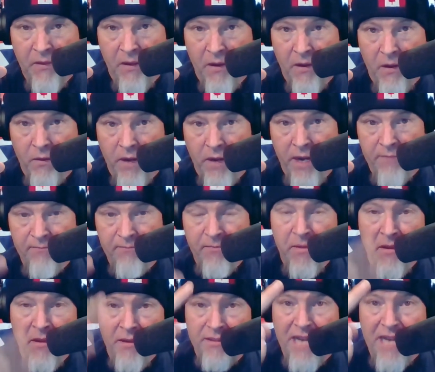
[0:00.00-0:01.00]
All right.
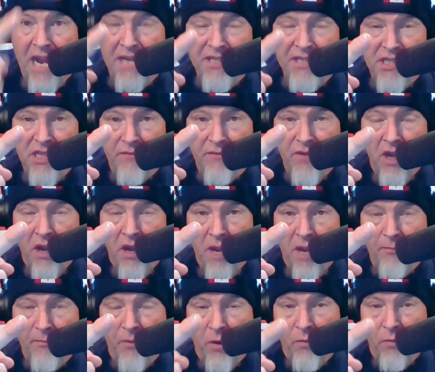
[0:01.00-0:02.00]
Taxes have
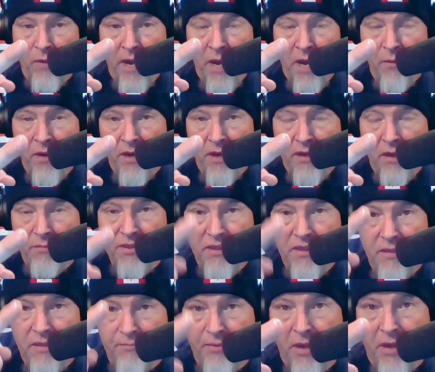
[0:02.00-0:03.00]
gone up already when it
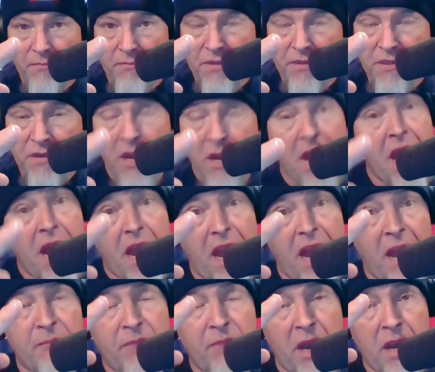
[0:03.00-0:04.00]
comes to the pumps
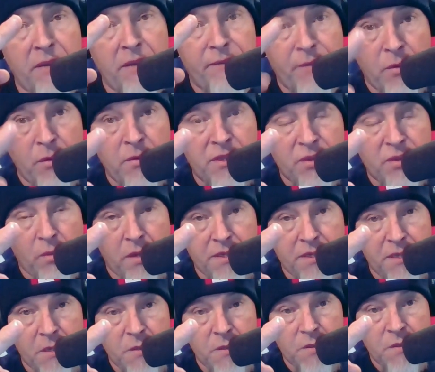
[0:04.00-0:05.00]
and buying food
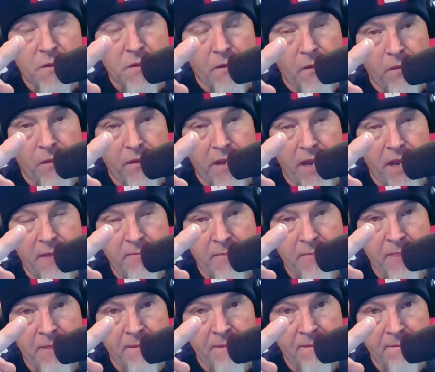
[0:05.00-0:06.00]
sources. Okay. And
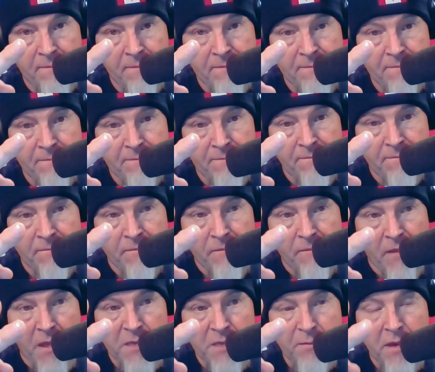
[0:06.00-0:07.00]

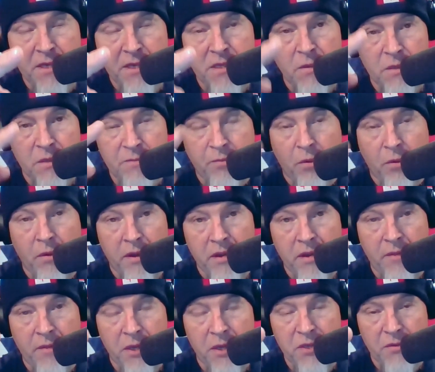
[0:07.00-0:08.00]
especially those poor
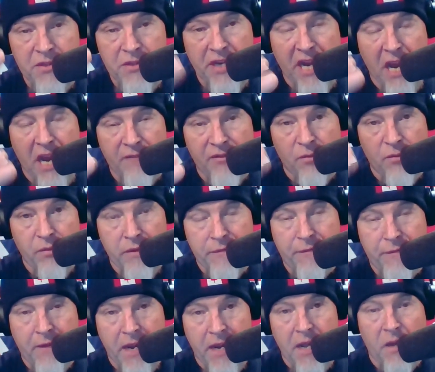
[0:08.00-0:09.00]
individuals are going to have to
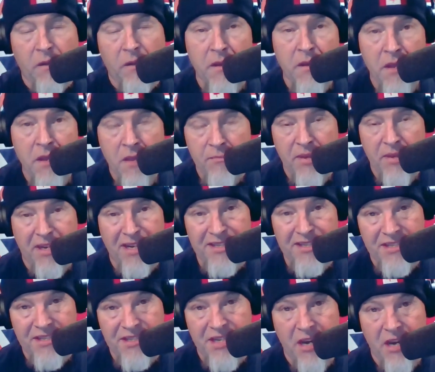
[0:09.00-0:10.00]
refile
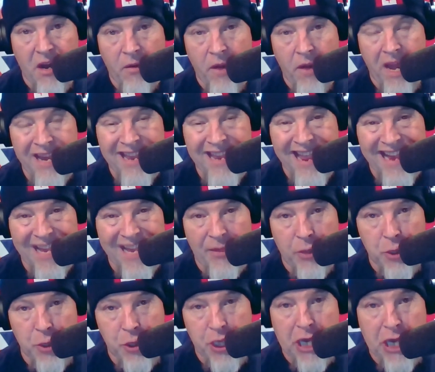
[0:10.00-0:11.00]
because the CRA can't
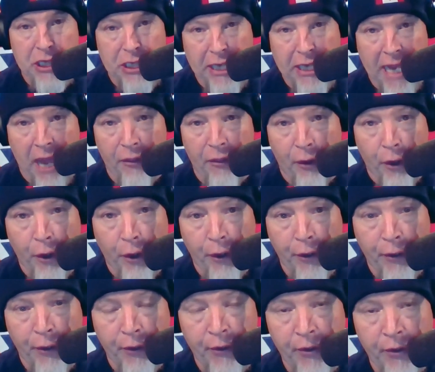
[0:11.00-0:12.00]
get their shit
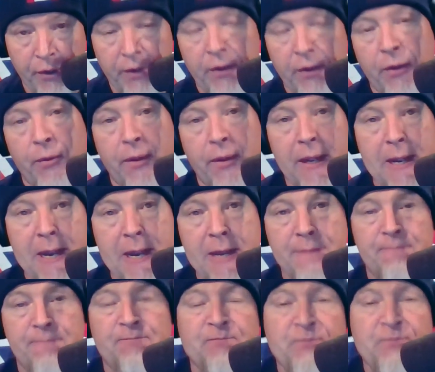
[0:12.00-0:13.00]
together.
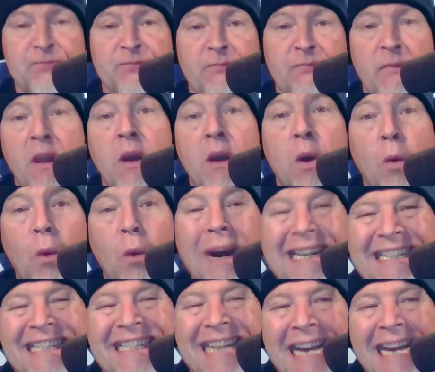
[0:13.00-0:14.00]
Right?
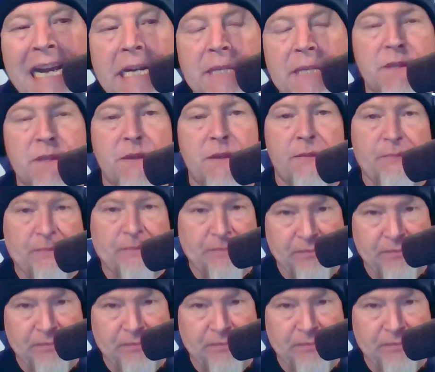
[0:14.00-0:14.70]
What's next?